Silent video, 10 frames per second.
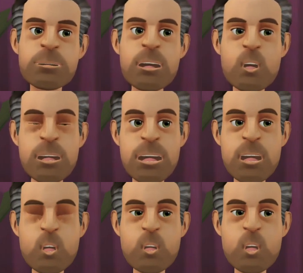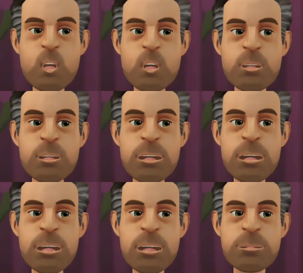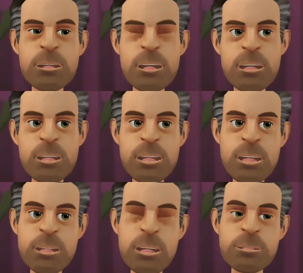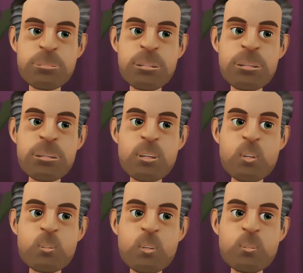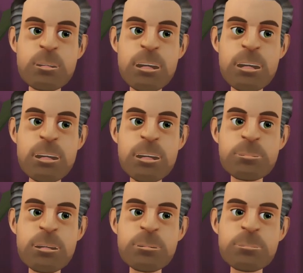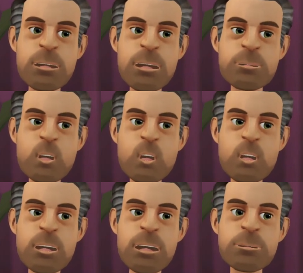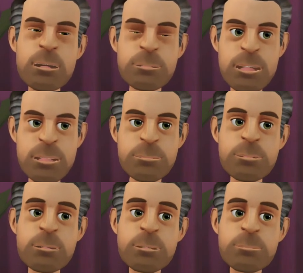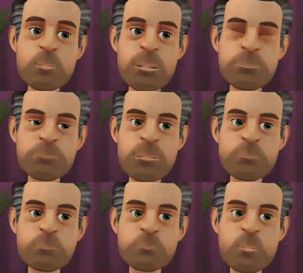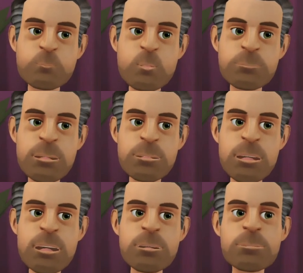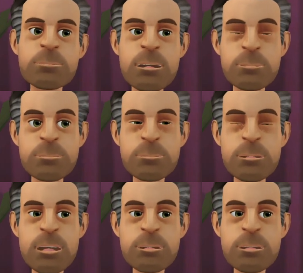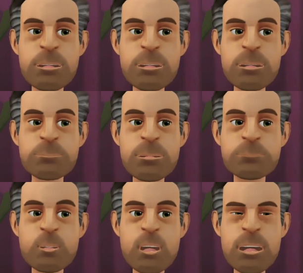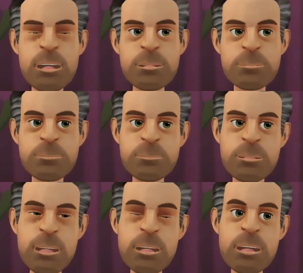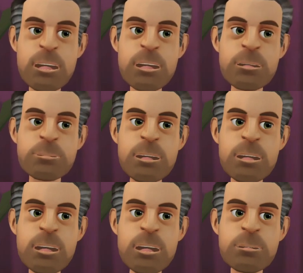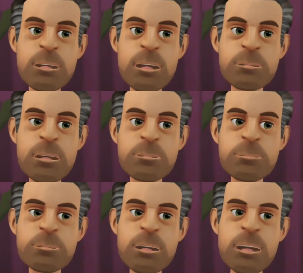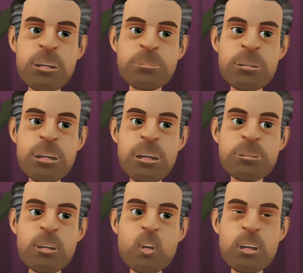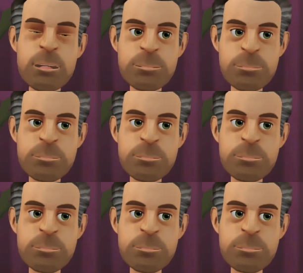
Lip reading: Portugal and all these European, France, England, the Netherlands, the Dutch, all these people, the Europeans, decided to proclaim that white people were superior and therefore had the right